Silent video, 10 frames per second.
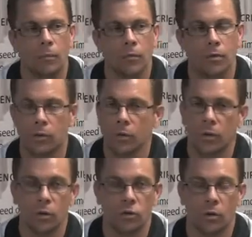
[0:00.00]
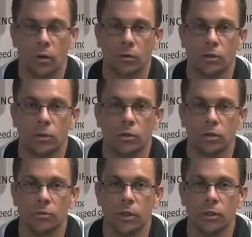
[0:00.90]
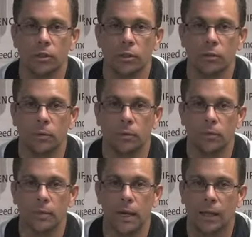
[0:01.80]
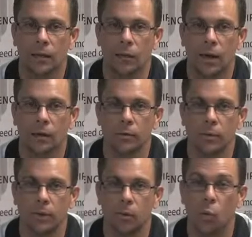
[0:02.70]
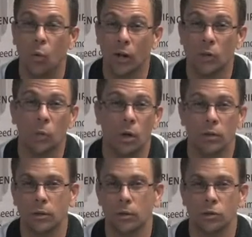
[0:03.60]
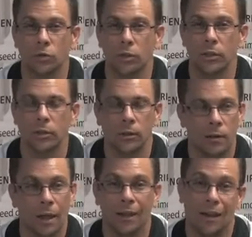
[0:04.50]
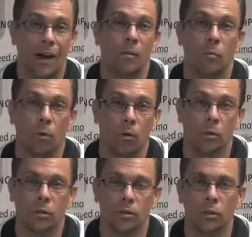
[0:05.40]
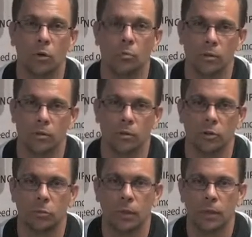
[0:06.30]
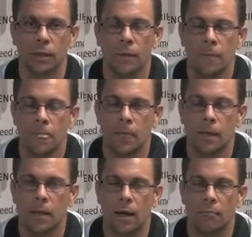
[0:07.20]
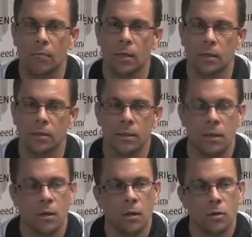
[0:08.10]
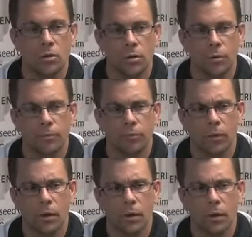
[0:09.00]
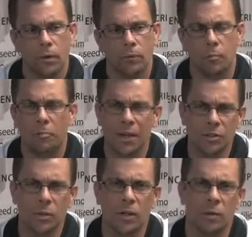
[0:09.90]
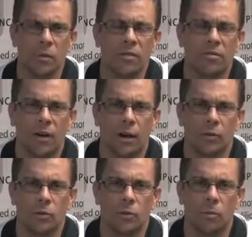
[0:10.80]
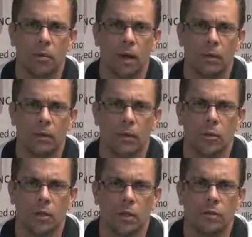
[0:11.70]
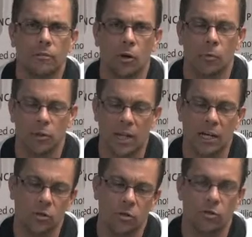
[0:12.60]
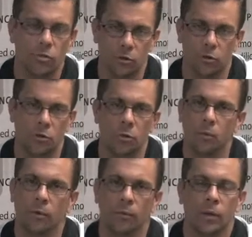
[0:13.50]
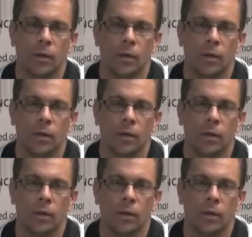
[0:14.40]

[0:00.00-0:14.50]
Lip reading: If you're in a strong dilution ratio with your tile and grout, like a 1-to-1 dilution ratio, a lot more soap, so to speak, in that mix. So the best way that we've found to apply the liquid defoamer is actually through the tool.